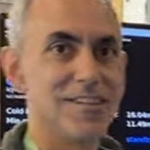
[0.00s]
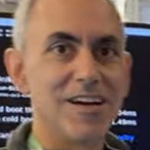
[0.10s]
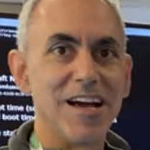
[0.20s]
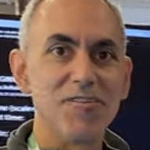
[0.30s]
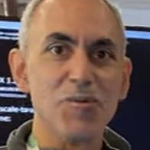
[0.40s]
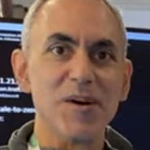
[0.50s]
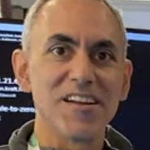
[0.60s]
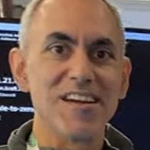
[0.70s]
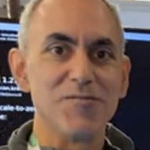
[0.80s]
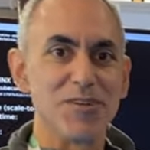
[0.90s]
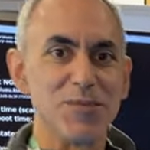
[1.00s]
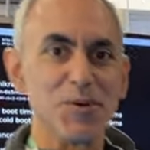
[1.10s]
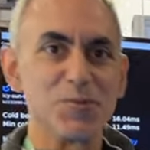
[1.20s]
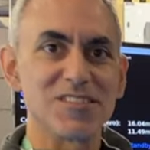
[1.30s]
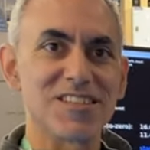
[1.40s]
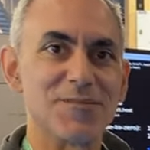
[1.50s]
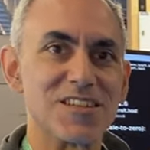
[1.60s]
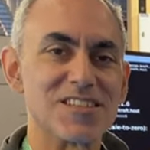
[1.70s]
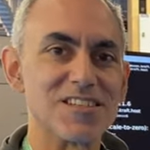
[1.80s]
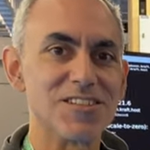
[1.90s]
Hi everybody, I'm Felipe. I'm
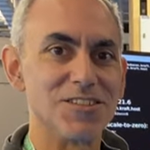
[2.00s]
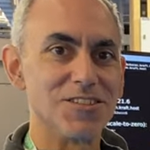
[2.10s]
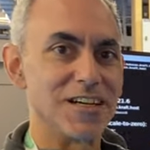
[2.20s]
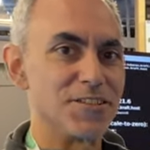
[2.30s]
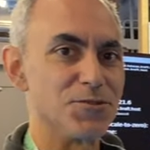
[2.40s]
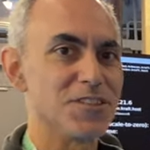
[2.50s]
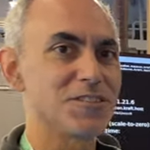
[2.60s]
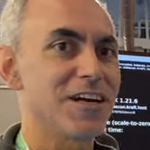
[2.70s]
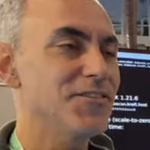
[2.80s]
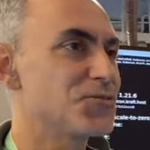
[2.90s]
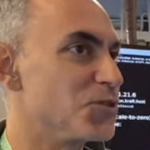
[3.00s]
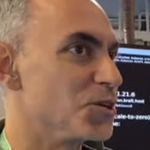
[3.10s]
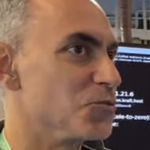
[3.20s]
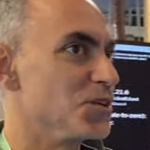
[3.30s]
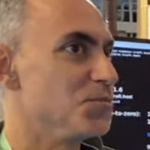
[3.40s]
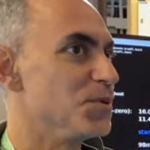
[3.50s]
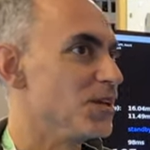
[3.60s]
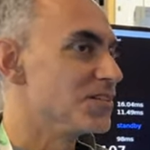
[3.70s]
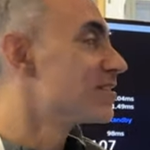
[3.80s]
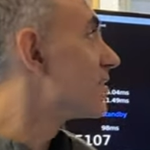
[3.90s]
the CEO at EU'24, where we
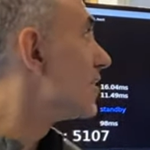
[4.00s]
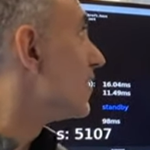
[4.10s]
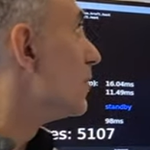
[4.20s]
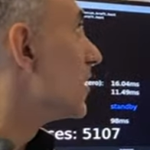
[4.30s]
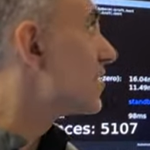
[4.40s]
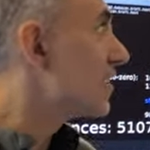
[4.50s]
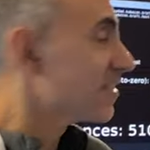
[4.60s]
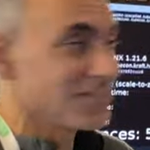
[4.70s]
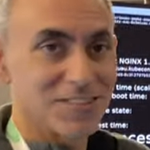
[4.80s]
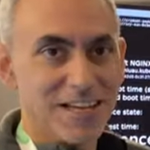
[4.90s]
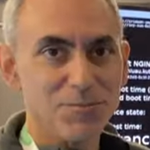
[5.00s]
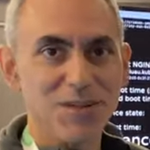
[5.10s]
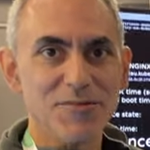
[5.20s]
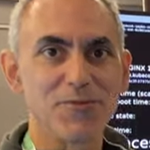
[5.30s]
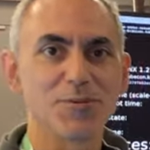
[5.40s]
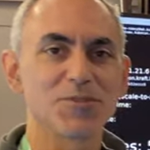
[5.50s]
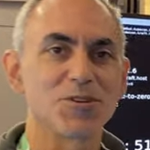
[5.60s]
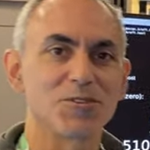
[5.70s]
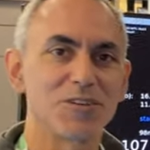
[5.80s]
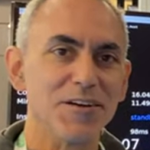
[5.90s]
built the millisecond cloud platform
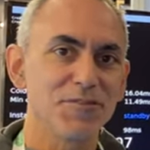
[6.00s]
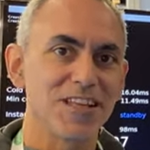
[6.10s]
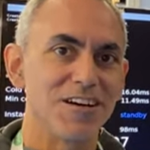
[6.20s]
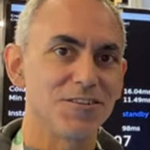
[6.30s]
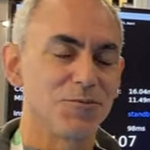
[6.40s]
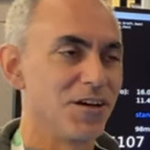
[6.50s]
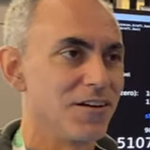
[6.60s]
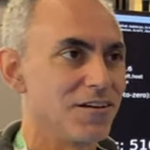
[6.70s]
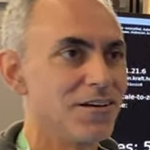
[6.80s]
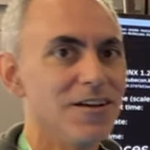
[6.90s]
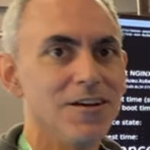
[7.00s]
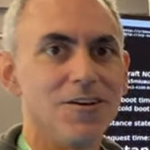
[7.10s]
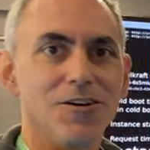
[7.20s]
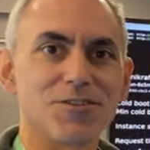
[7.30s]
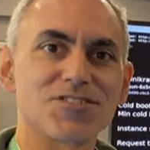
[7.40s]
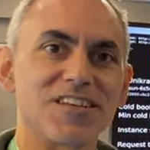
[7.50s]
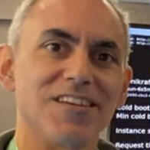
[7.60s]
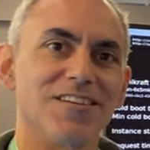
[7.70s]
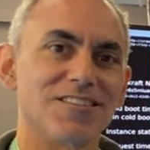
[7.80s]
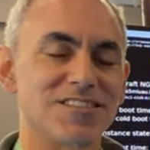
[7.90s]
called KraftCloud, where
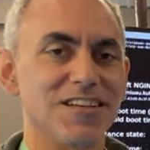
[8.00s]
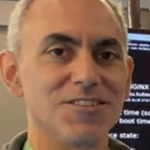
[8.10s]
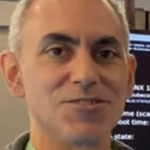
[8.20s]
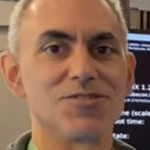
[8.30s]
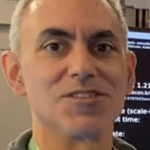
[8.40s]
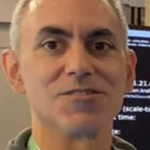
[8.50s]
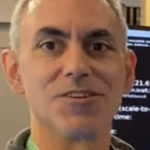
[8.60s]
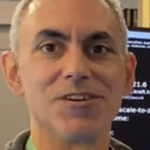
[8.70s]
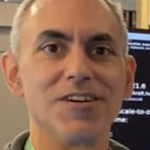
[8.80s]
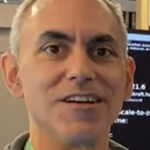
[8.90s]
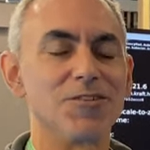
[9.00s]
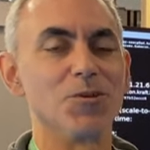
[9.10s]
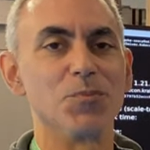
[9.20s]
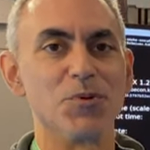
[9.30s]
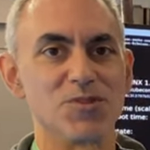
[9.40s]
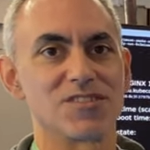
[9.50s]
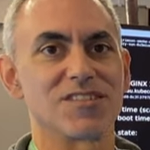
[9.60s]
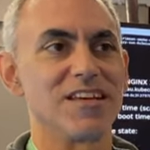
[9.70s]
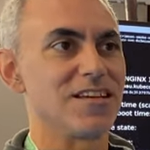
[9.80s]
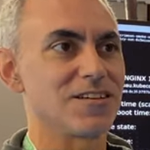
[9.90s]
auto-scale, scale to zero, and cold boots
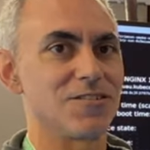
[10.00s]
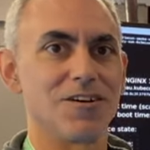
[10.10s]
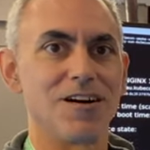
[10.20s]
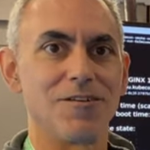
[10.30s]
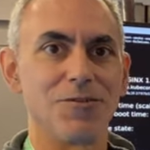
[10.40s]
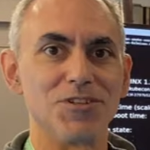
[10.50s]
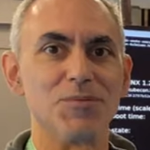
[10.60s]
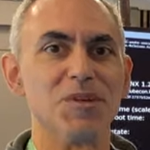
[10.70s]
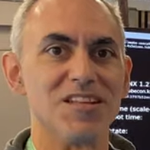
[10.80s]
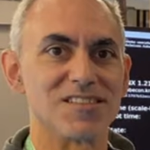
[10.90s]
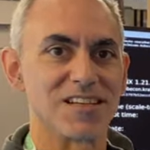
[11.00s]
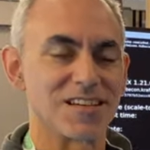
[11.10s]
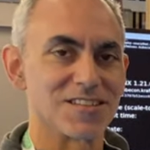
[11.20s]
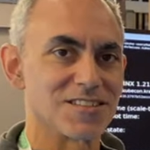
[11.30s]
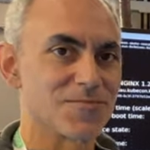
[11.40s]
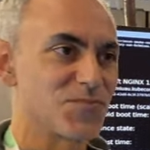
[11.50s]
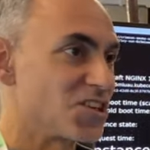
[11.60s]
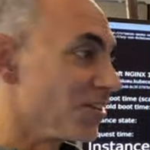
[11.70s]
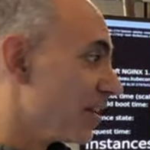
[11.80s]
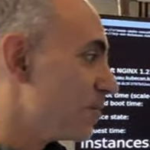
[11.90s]
take only milliseconds.
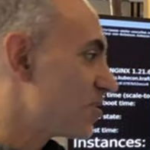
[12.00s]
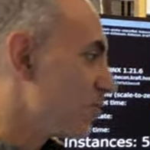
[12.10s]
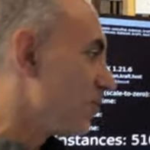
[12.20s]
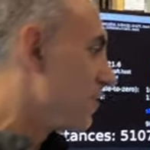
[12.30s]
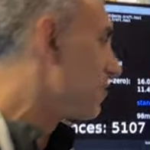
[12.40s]
So let me show you a little